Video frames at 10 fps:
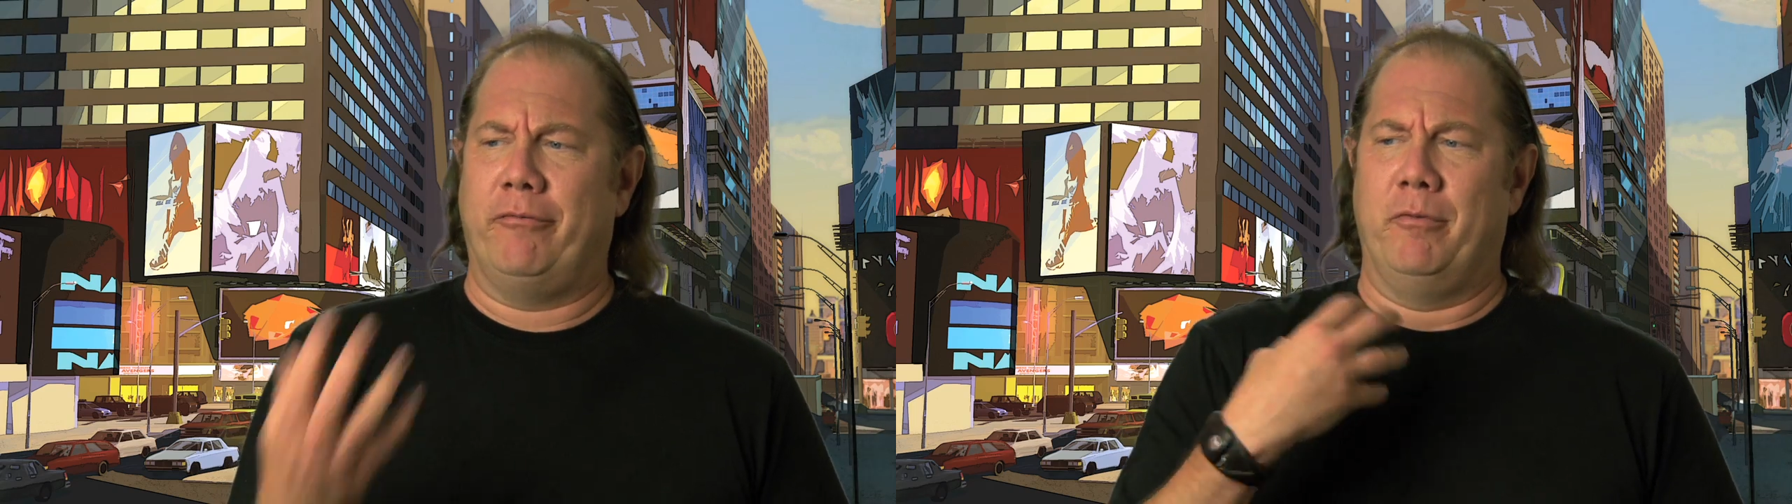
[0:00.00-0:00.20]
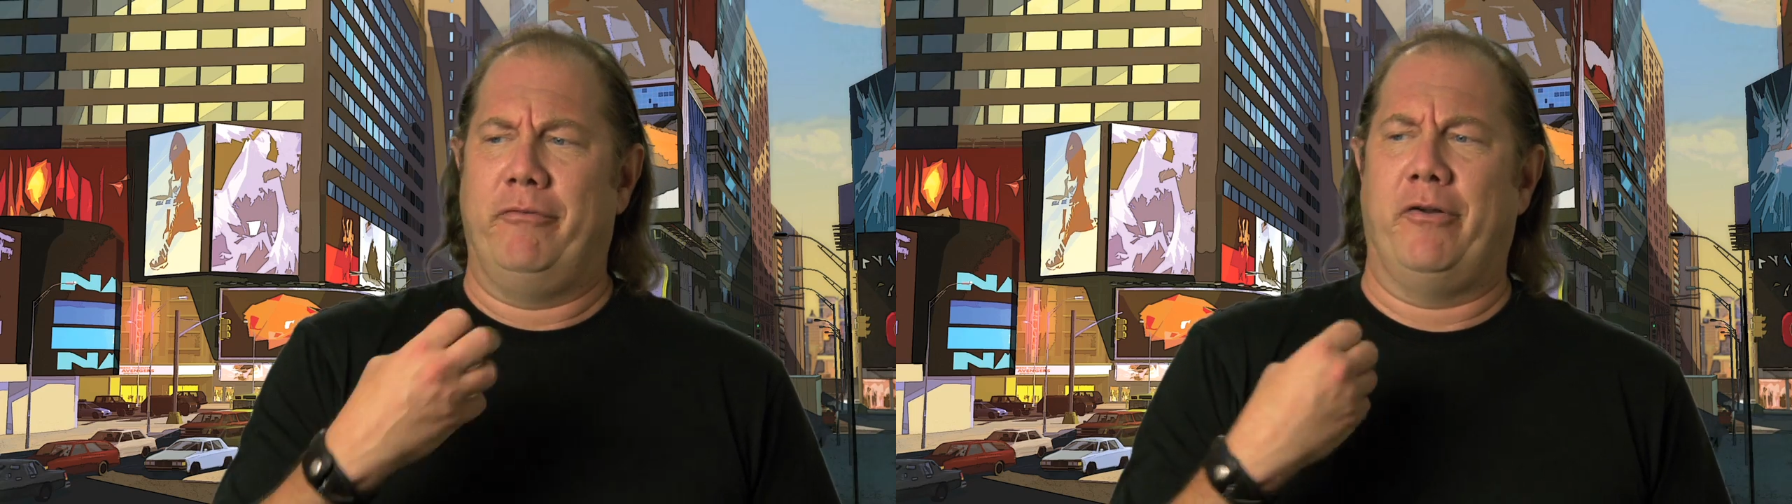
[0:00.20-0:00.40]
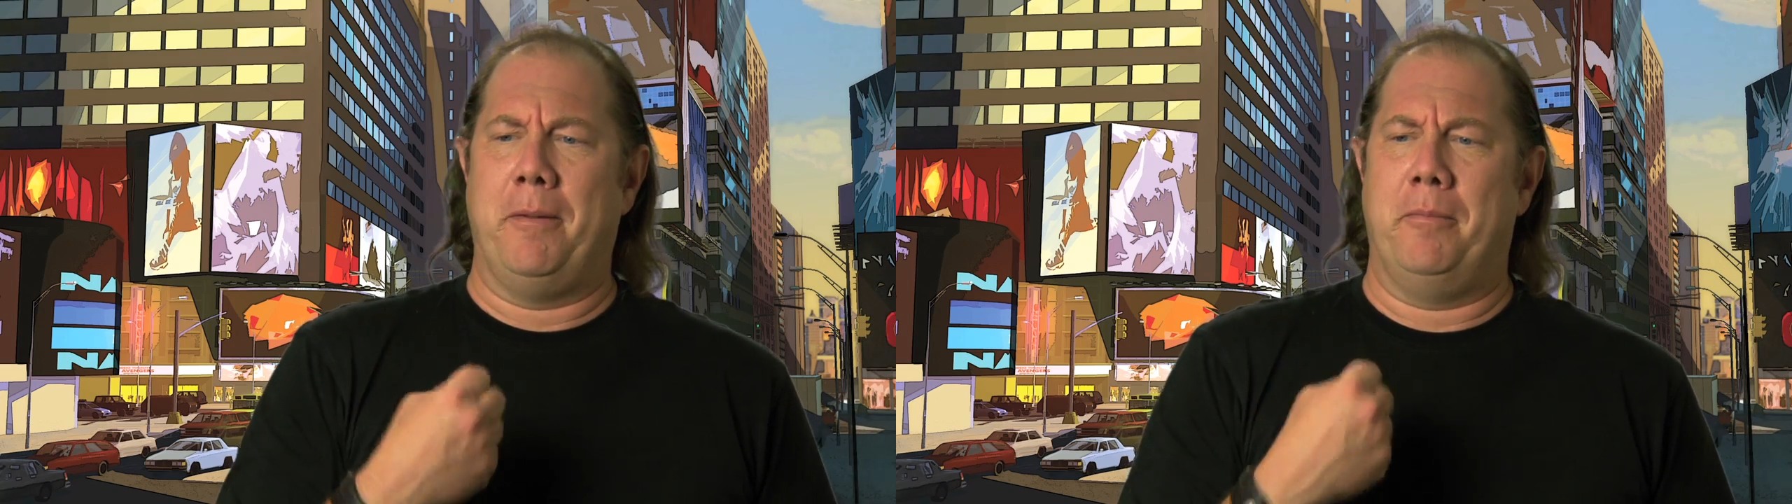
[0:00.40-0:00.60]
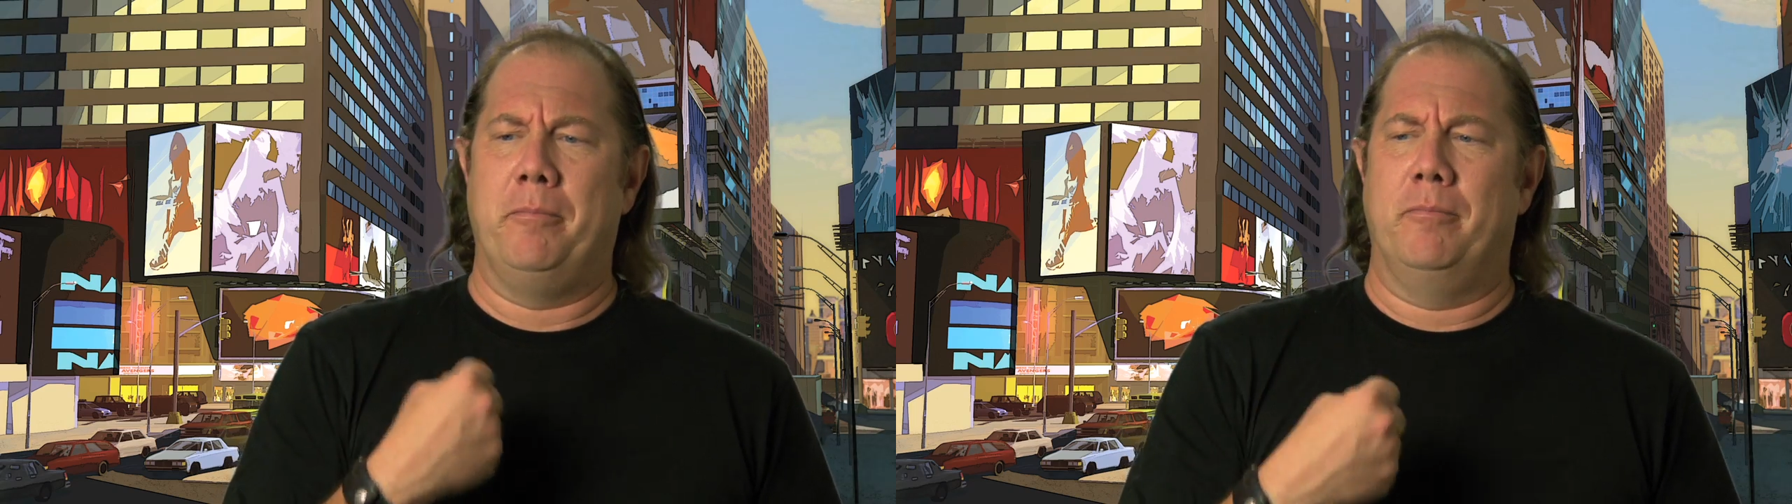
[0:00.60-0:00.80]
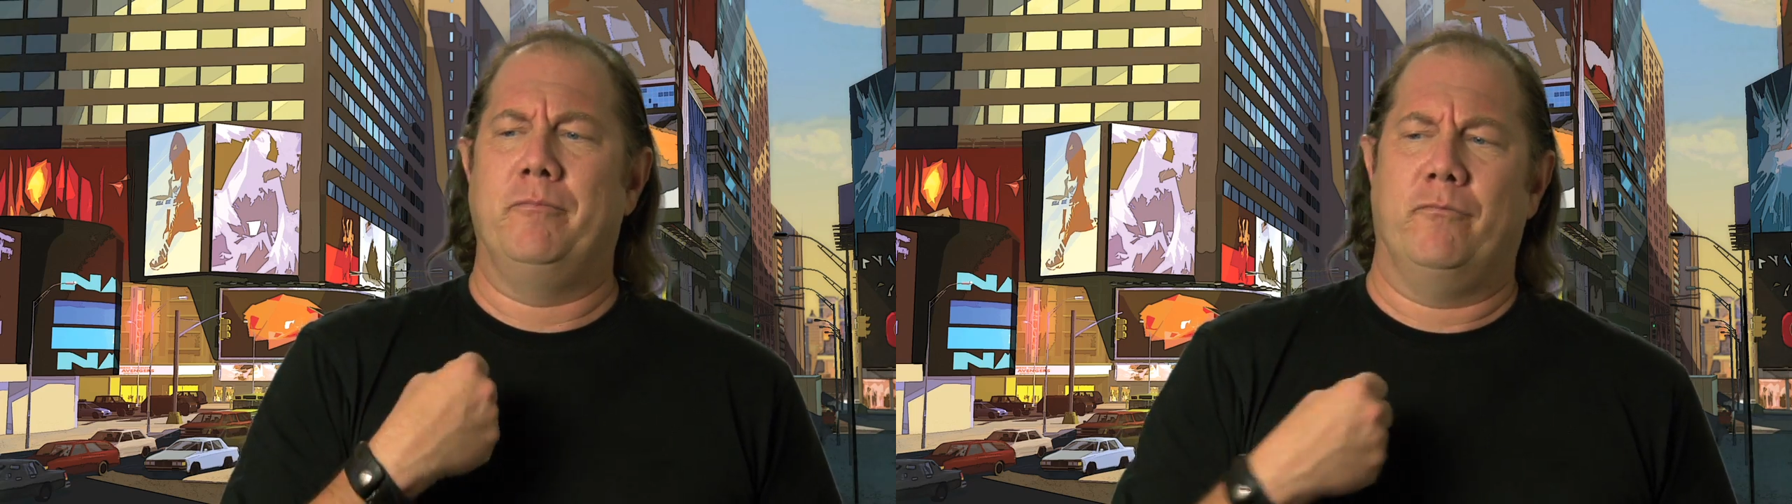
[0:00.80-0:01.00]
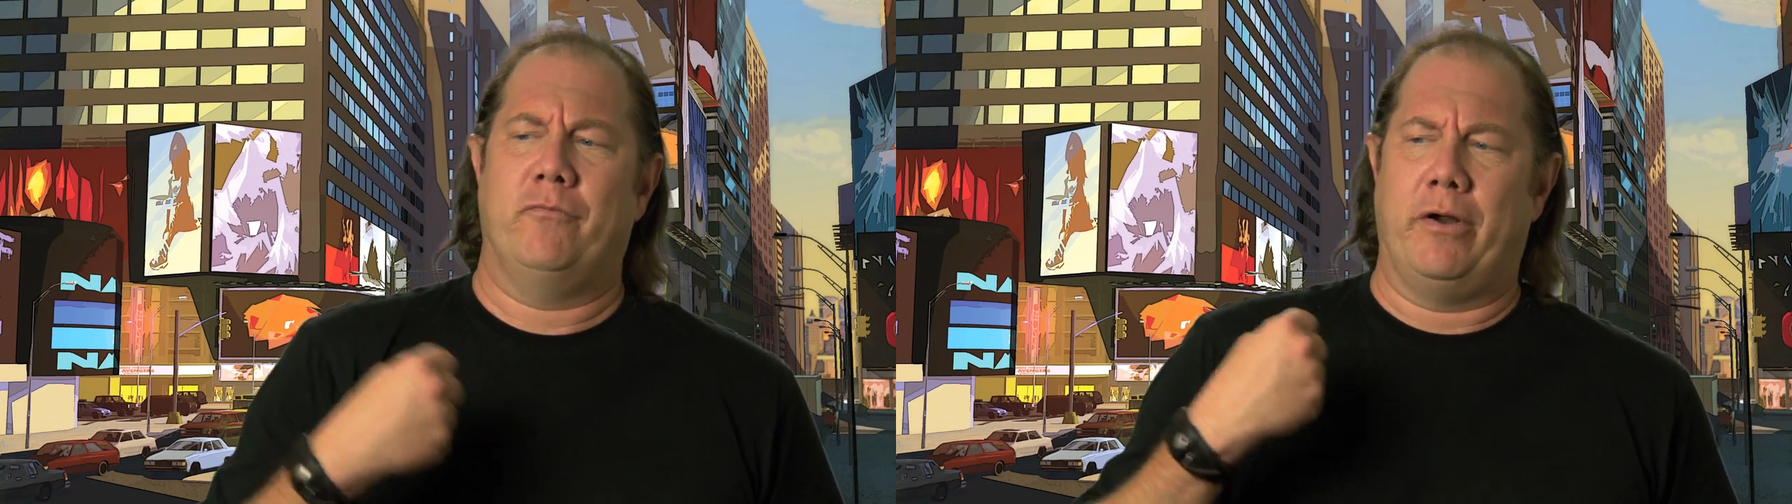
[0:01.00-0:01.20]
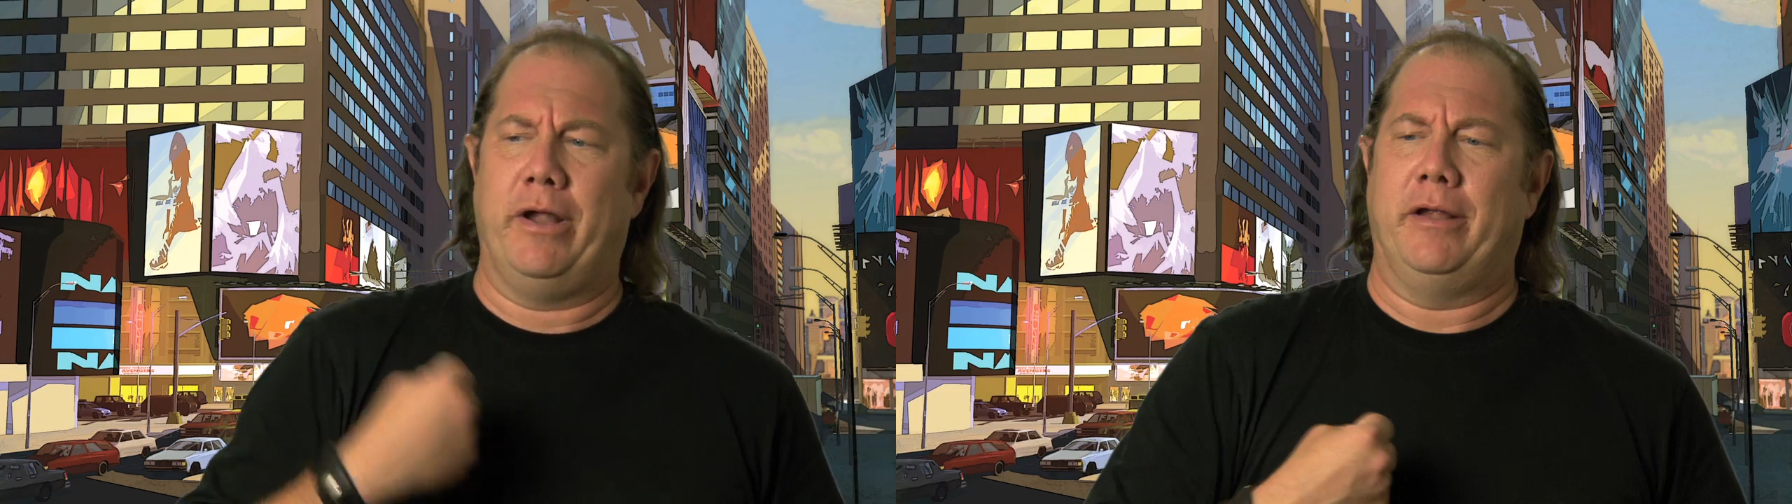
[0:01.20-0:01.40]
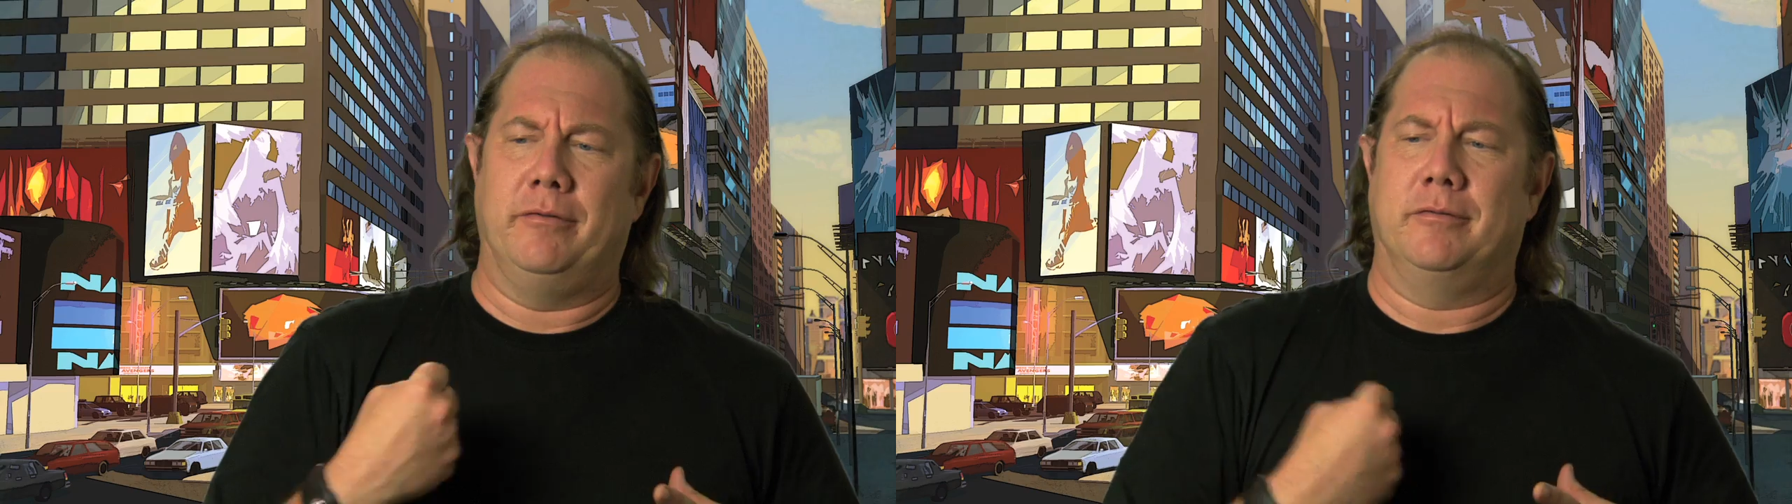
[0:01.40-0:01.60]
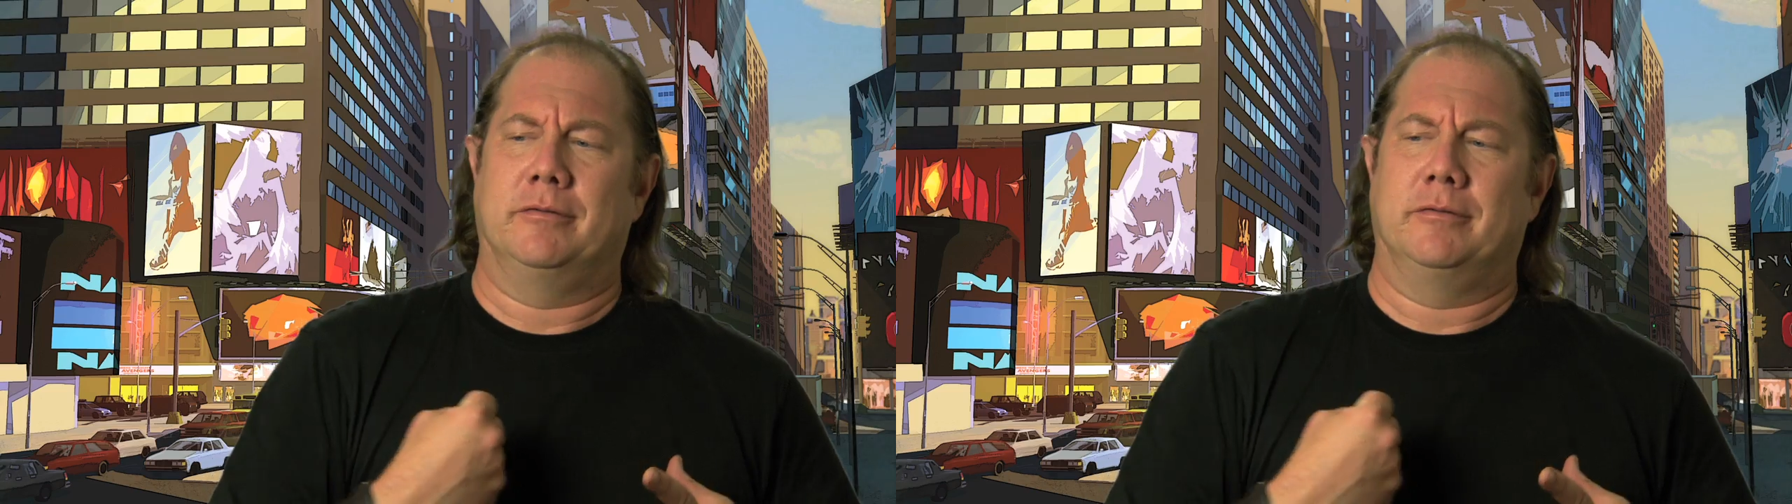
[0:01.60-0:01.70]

from a very, very